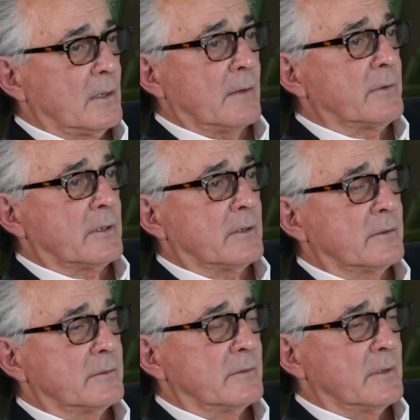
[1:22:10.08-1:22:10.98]
Loved it,
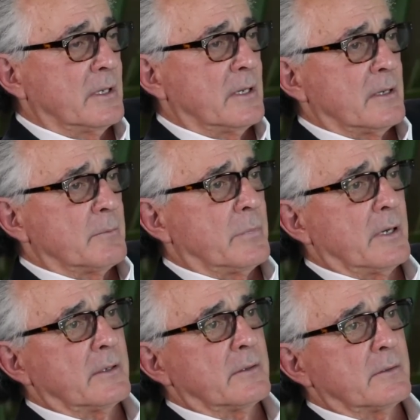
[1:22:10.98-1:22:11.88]

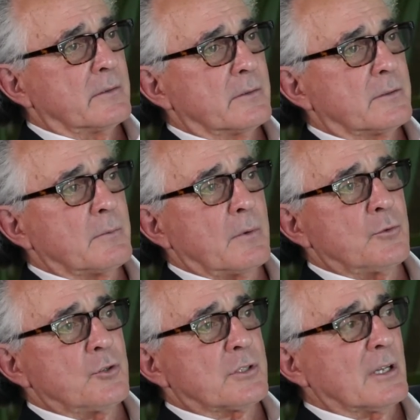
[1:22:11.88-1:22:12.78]
but
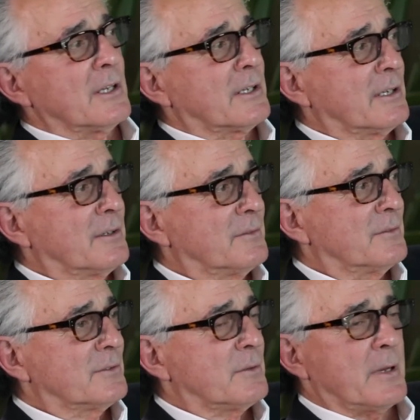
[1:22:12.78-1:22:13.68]
sometimes you just get lucky.
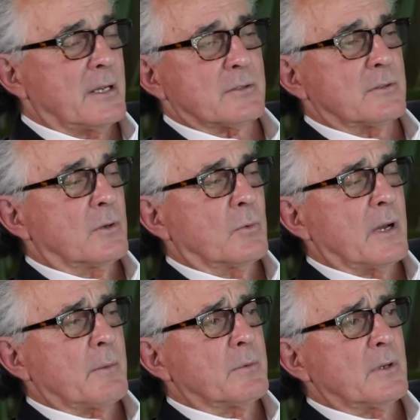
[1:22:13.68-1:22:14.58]
Somebody asks, you know,
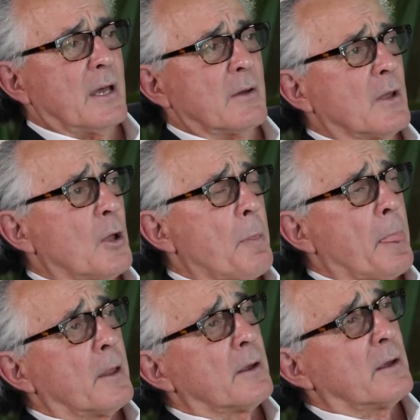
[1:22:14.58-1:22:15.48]
what happened? how,
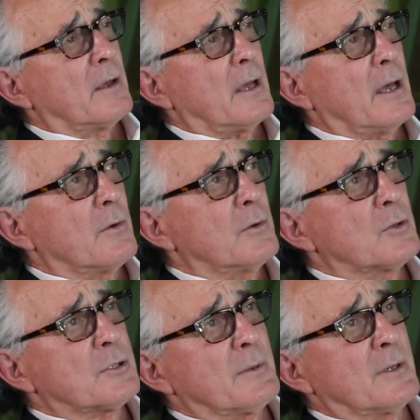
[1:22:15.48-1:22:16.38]
how do you
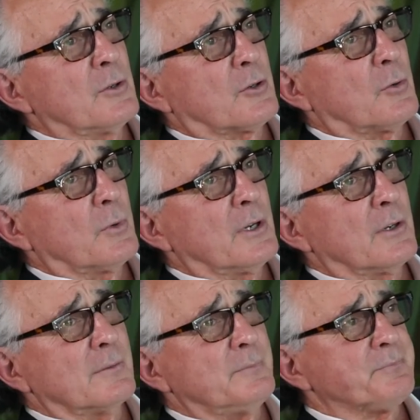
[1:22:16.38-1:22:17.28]
explain your
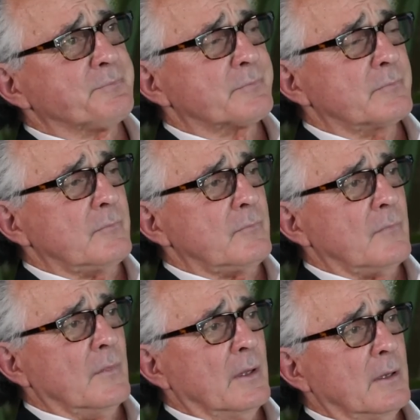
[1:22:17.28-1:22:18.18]
career
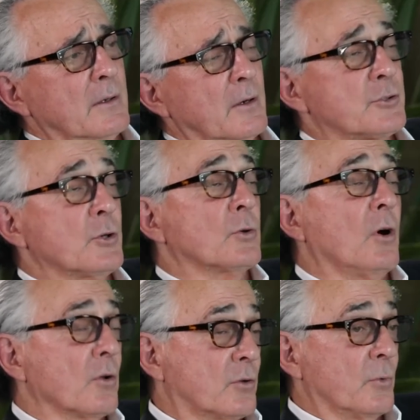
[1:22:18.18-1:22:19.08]
or
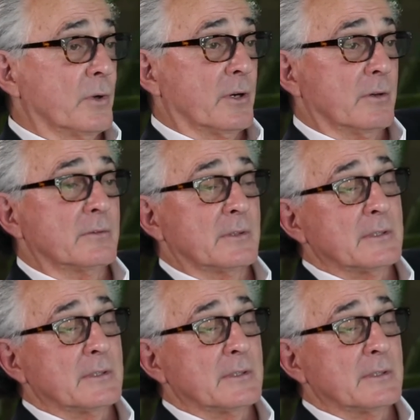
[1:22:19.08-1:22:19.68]
so-called career?